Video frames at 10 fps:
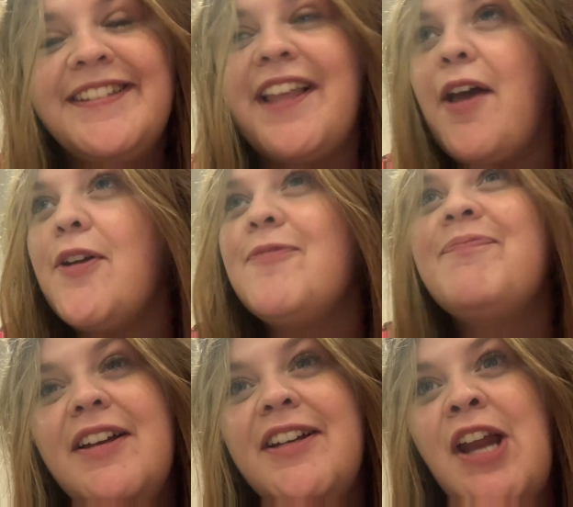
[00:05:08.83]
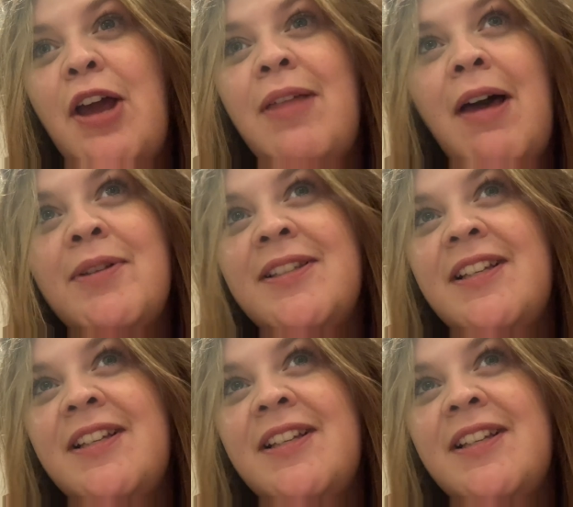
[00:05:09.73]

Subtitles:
So, you know, that was